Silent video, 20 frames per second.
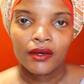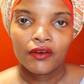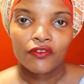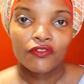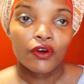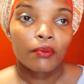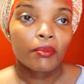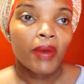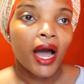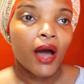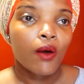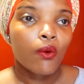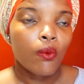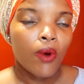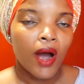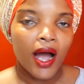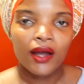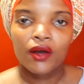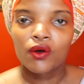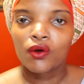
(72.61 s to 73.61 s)
from her
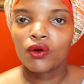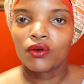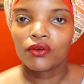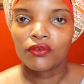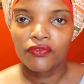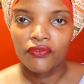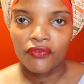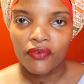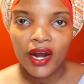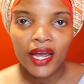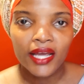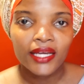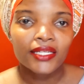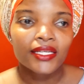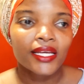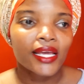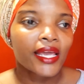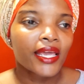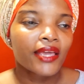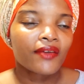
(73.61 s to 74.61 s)
work on
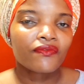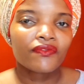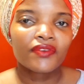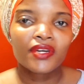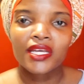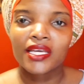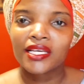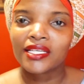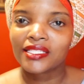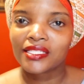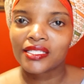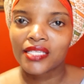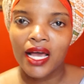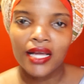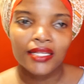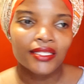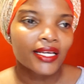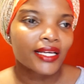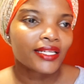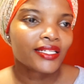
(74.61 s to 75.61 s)
Friday evening,
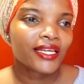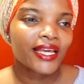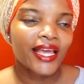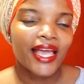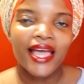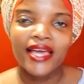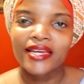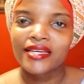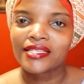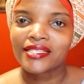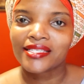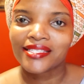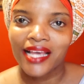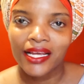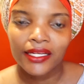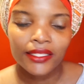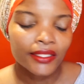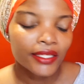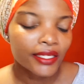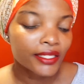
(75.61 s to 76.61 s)
Saturday and
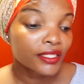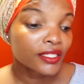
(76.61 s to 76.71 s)
Sunday.